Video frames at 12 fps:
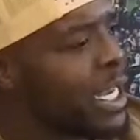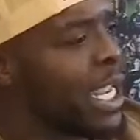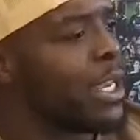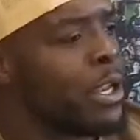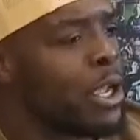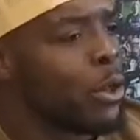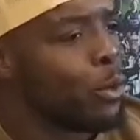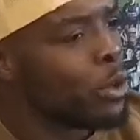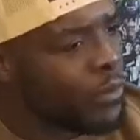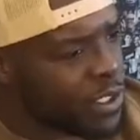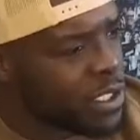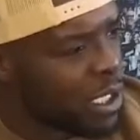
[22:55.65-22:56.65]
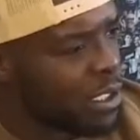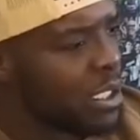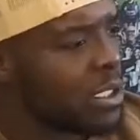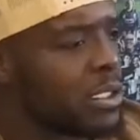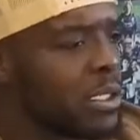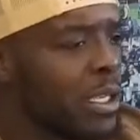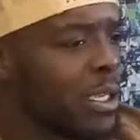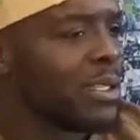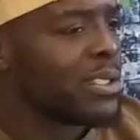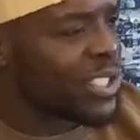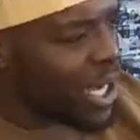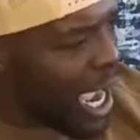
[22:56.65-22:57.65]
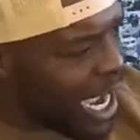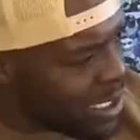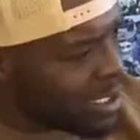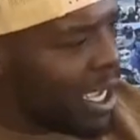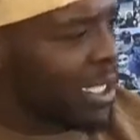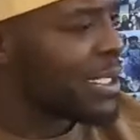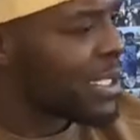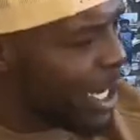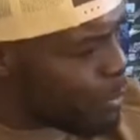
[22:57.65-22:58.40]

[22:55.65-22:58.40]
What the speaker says: And then all of a sudden, Sky started to